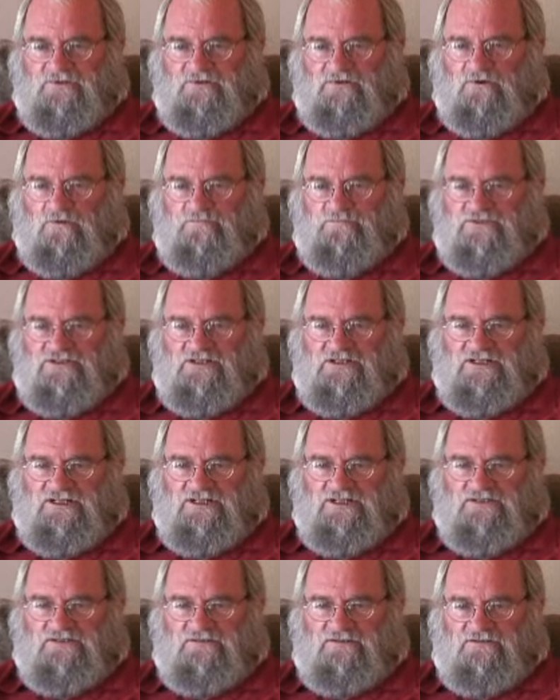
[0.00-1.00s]

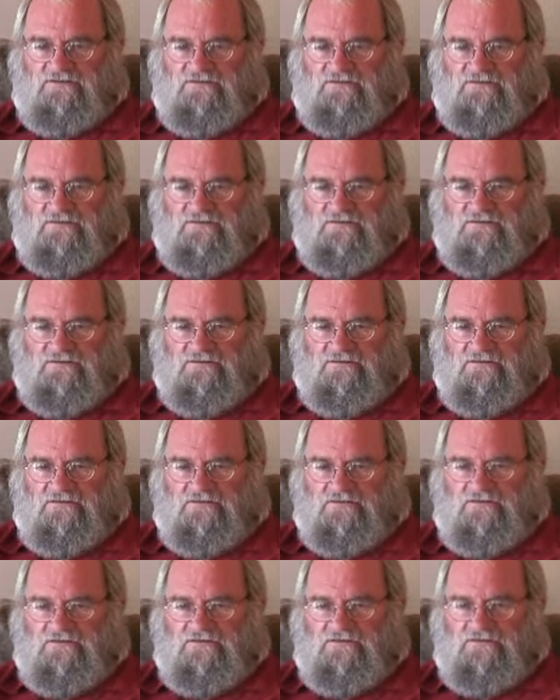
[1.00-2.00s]
obsolete,
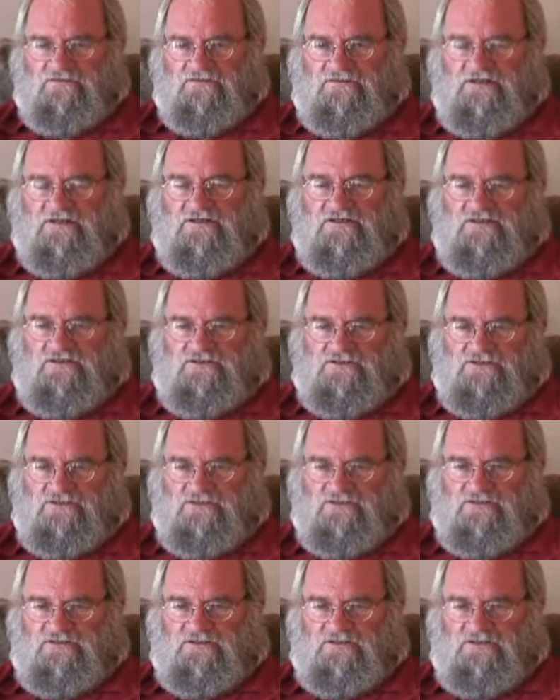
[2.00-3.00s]

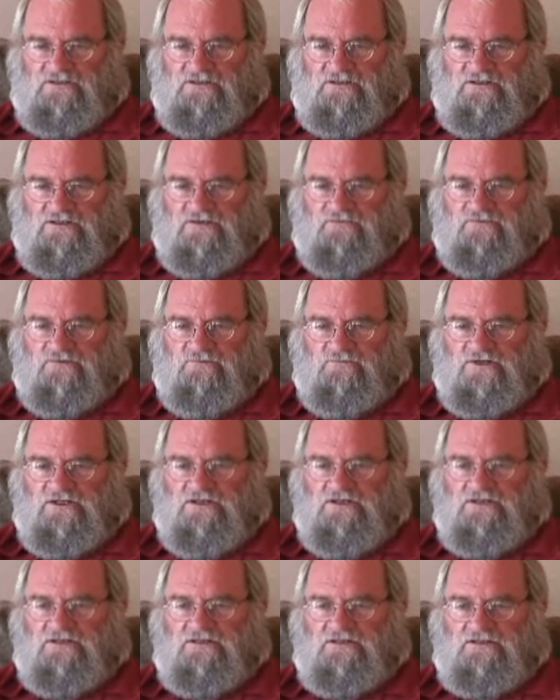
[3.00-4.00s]
hideous in every
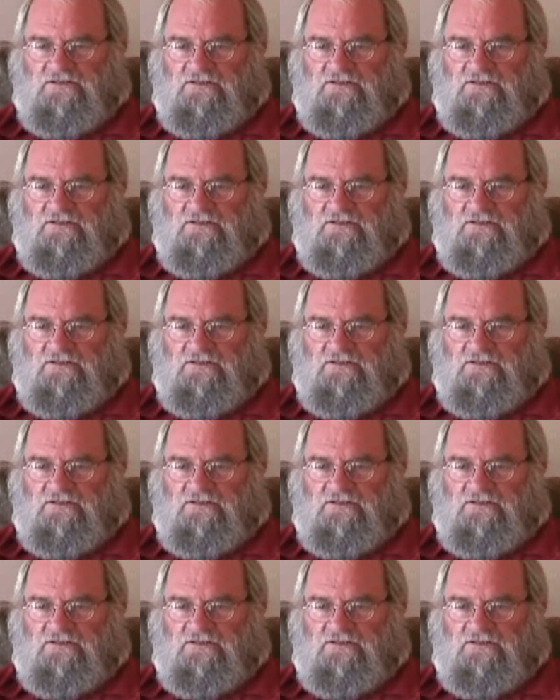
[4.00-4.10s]
way.